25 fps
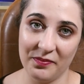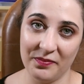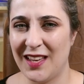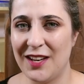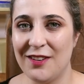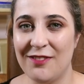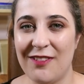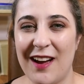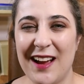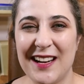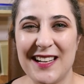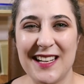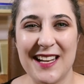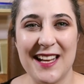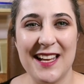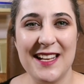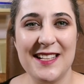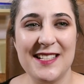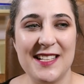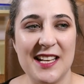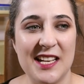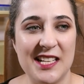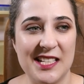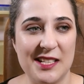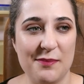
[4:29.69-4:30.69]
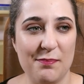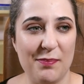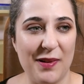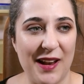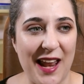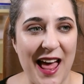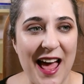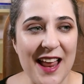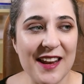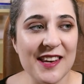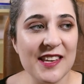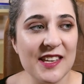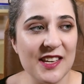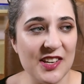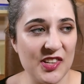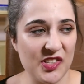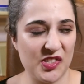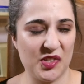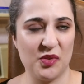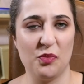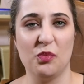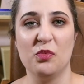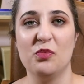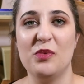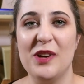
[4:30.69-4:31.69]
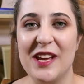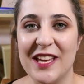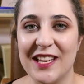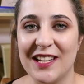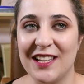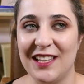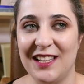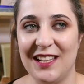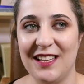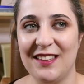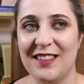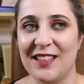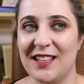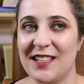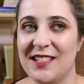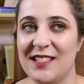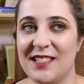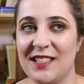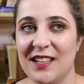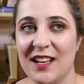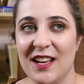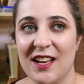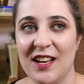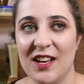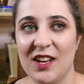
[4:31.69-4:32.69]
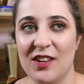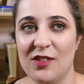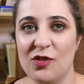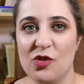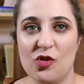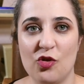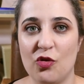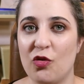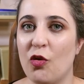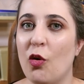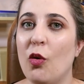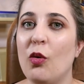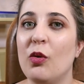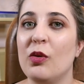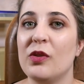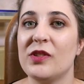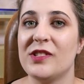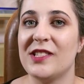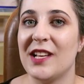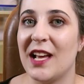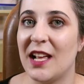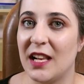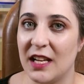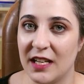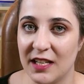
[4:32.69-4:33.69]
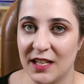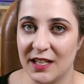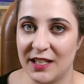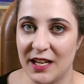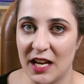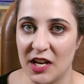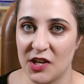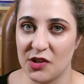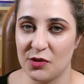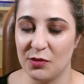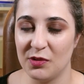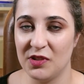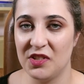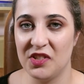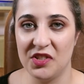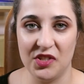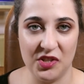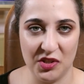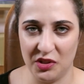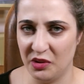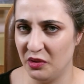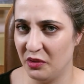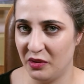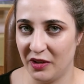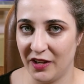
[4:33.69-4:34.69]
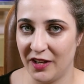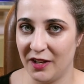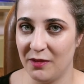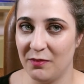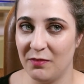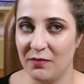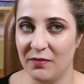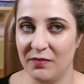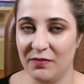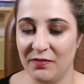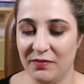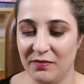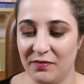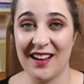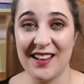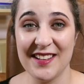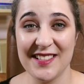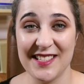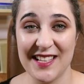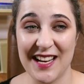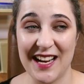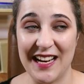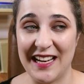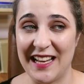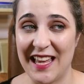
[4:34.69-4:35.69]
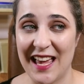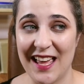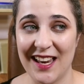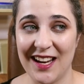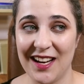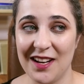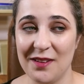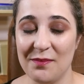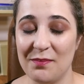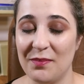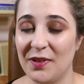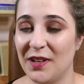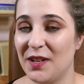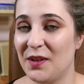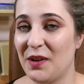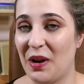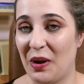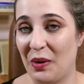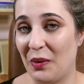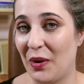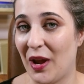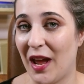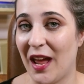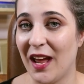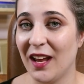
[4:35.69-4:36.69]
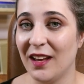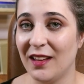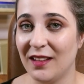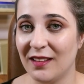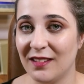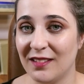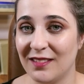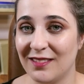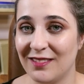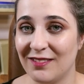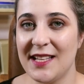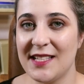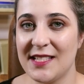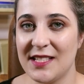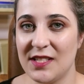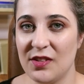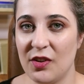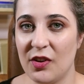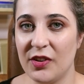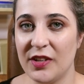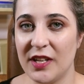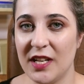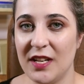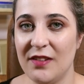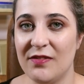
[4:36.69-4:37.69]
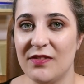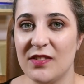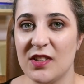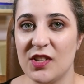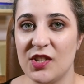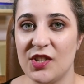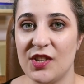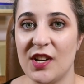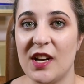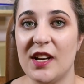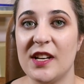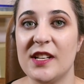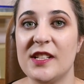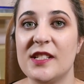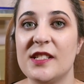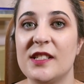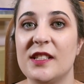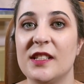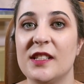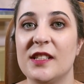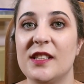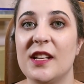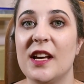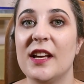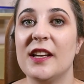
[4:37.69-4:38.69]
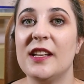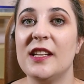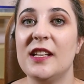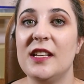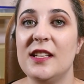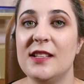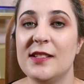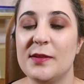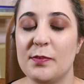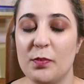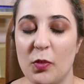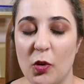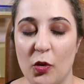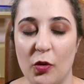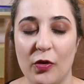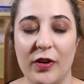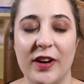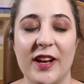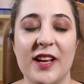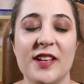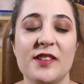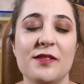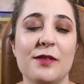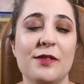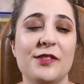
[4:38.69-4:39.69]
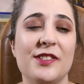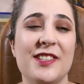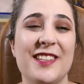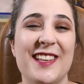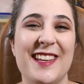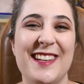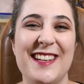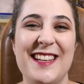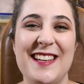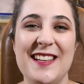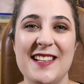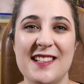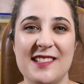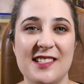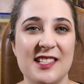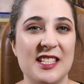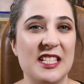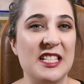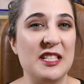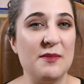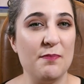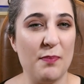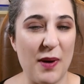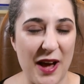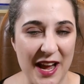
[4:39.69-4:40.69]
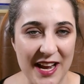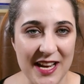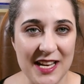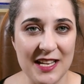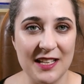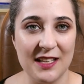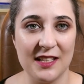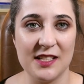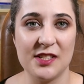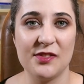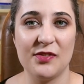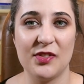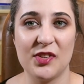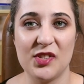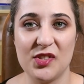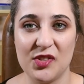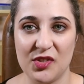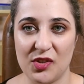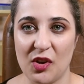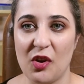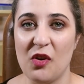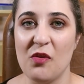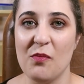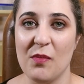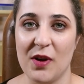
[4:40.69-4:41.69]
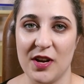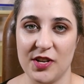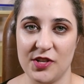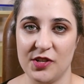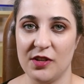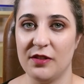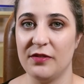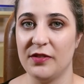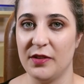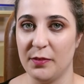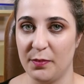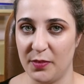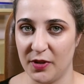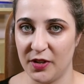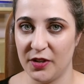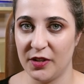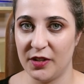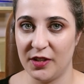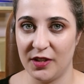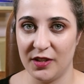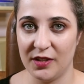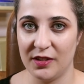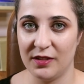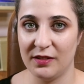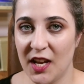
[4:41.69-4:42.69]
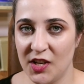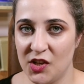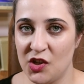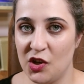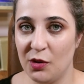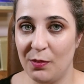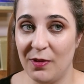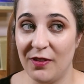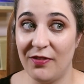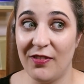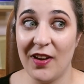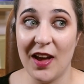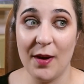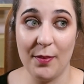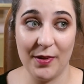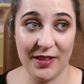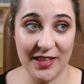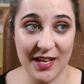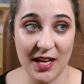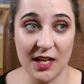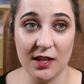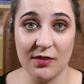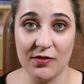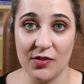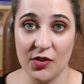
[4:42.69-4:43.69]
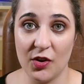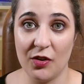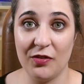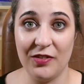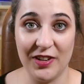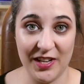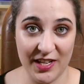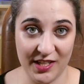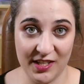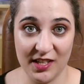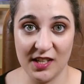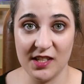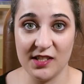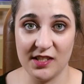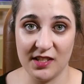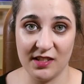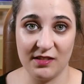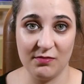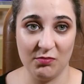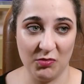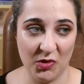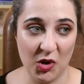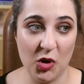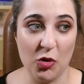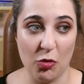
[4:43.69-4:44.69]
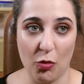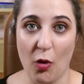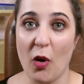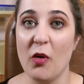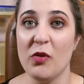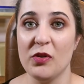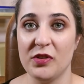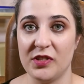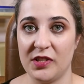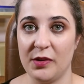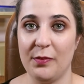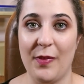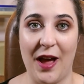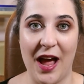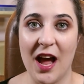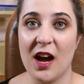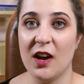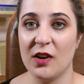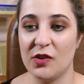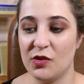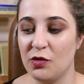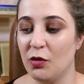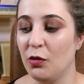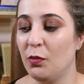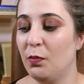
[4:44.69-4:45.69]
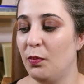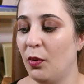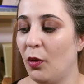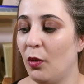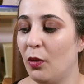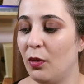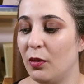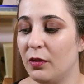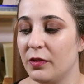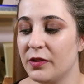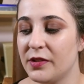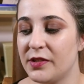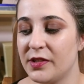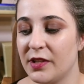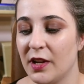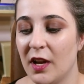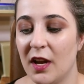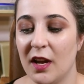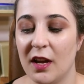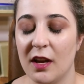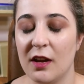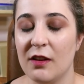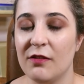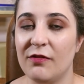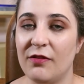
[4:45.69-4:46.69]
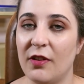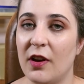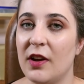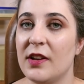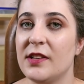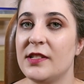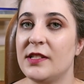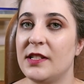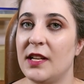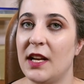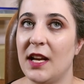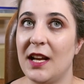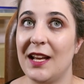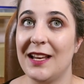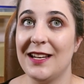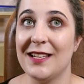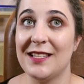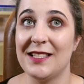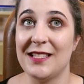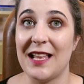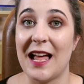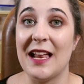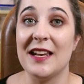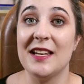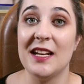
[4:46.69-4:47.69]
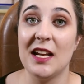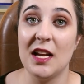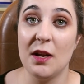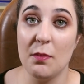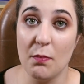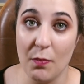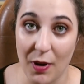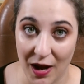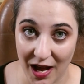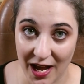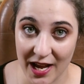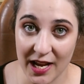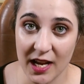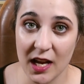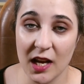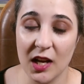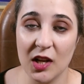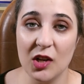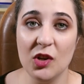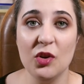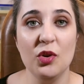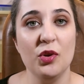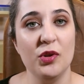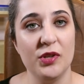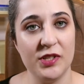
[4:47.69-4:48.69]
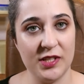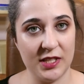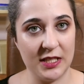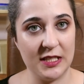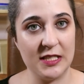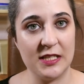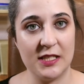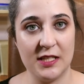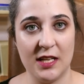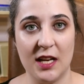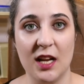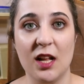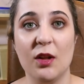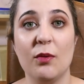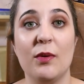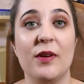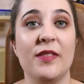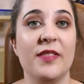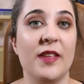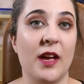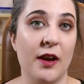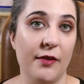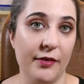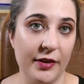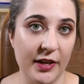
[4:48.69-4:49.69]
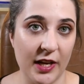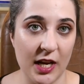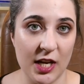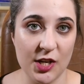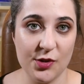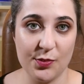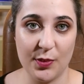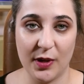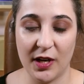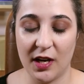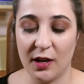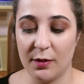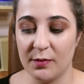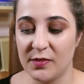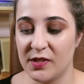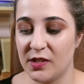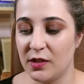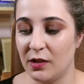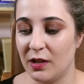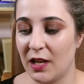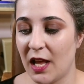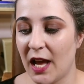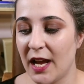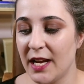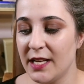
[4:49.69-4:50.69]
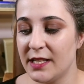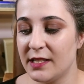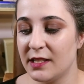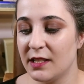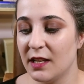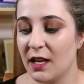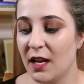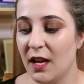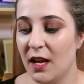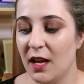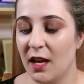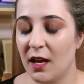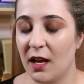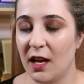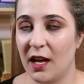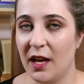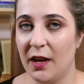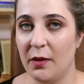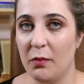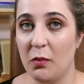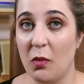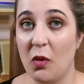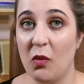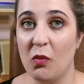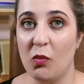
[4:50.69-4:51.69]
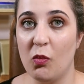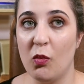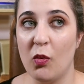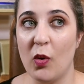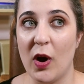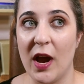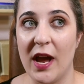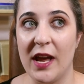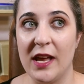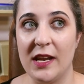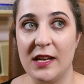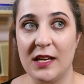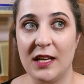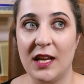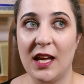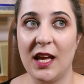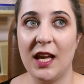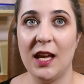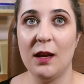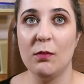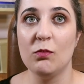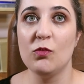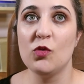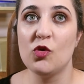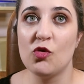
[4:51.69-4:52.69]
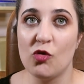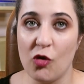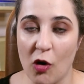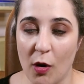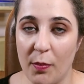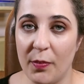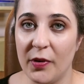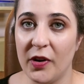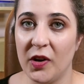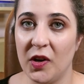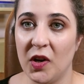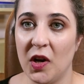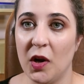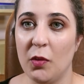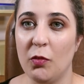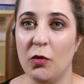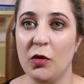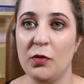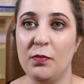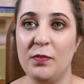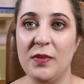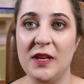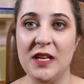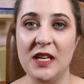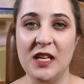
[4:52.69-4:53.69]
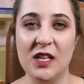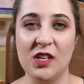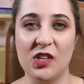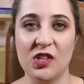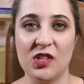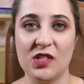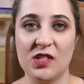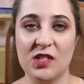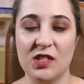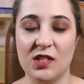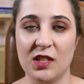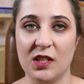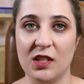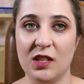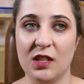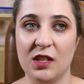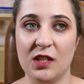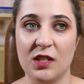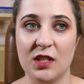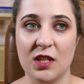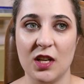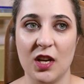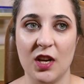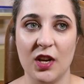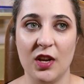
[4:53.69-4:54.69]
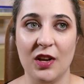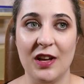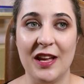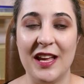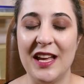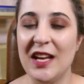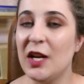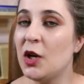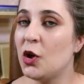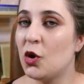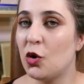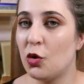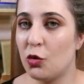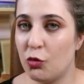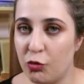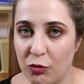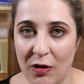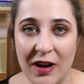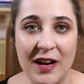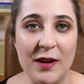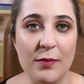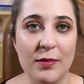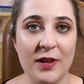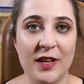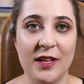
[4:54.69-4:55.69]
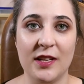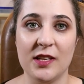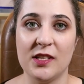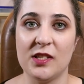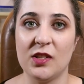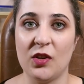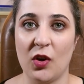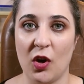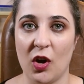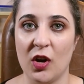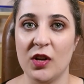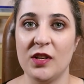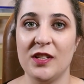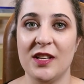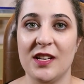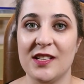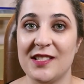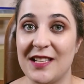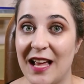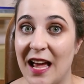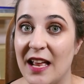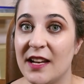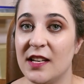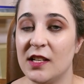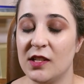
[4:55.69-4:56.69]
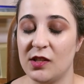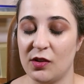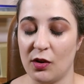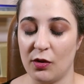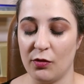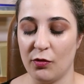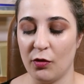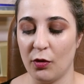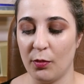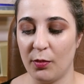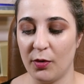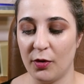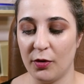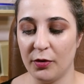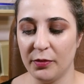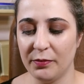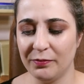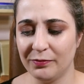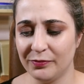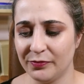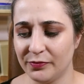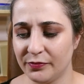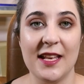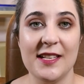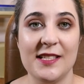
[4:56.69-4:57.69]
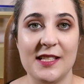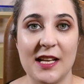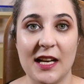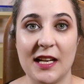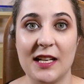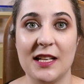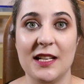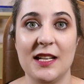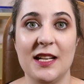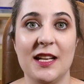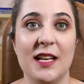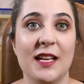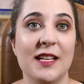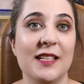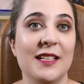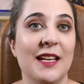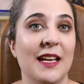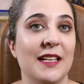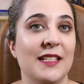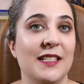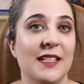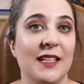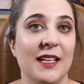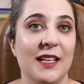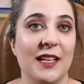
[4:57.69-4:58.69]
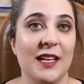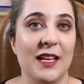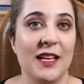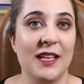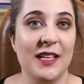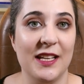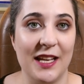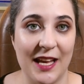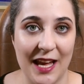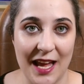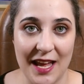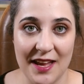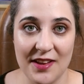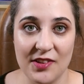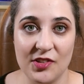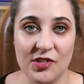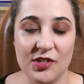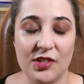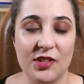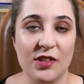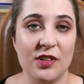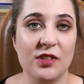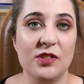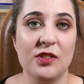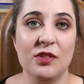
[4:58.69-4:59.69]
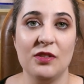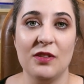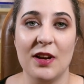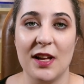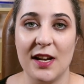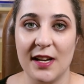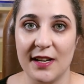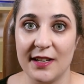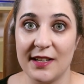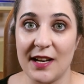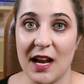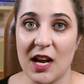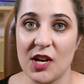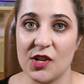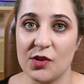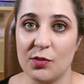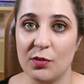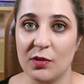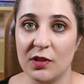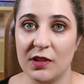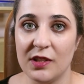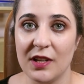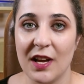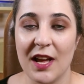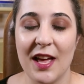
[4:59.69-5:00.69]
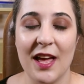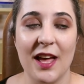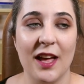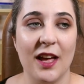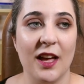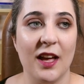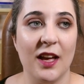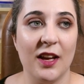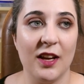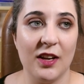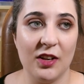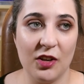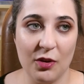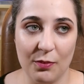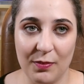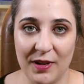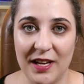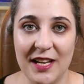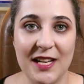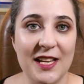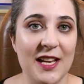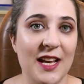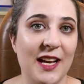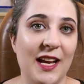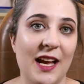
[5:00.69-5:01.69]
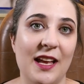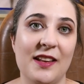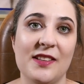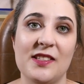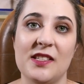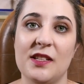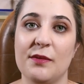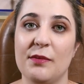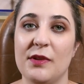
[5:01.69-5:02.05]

In fact, it's his blandness, weirdly, that draws Eleanor Dashwood to him. Can't say I get it, but okay. It's not even just that he's boring, it's also that he's spineless for so much of the book. And to be fair, by the end of the novel he does grow some actual balls, first in standing by Lucy Steele when their engagement comes to light, when him dropping her would be considered incredibly discourteous and dishonourable, and secondly, in getting engaged to Ellen Dashwood, completely against